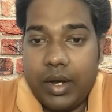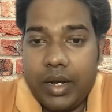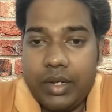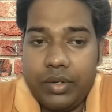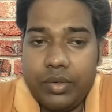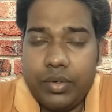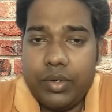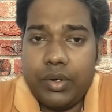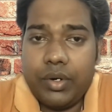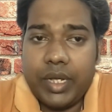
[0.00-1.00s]
And you
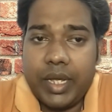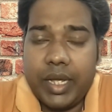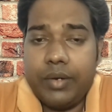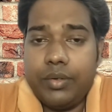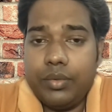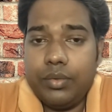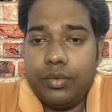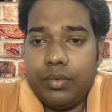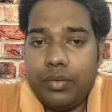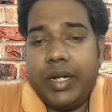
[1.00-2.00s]
don't have
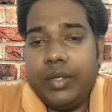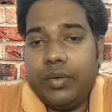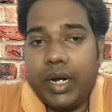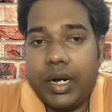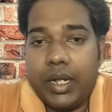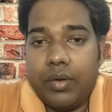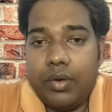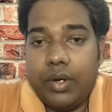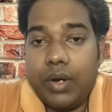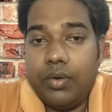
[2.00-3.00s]
to spend your data
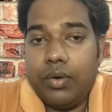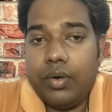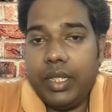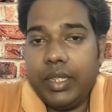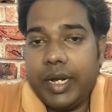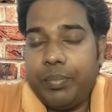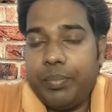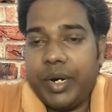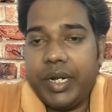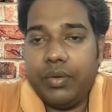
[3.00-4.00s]
on downloading
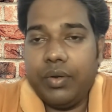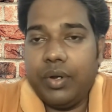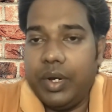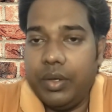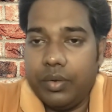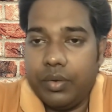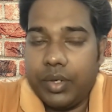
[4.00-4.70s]
that particular video.